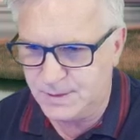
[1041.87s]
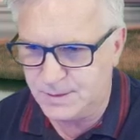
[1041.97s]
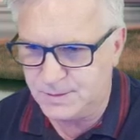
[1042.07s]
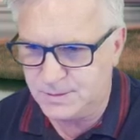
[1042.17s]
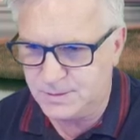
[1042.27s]

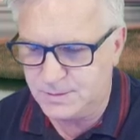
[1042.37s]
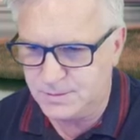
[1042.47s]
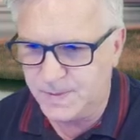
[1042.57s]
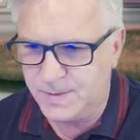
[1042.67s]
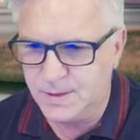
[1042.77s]
Next.
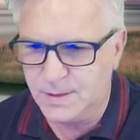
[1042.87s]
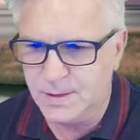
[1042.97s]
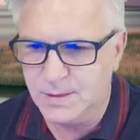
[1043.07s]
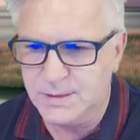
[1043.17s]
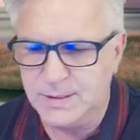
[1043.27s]

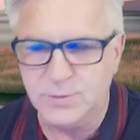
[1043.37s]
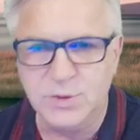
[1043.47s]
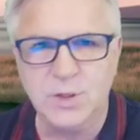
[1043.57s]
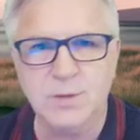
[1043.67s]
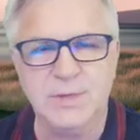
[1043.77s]
Now,
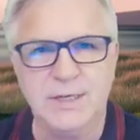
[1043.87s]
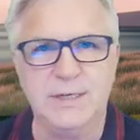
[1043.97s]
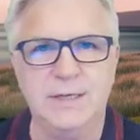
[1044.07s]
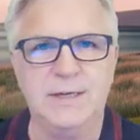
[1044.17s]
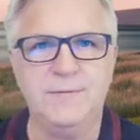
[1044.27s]

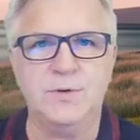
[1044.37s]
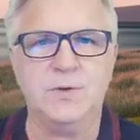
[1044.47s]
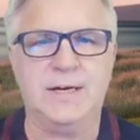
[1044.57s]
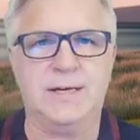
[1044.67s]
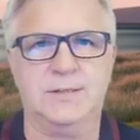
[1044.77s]
normally, if you're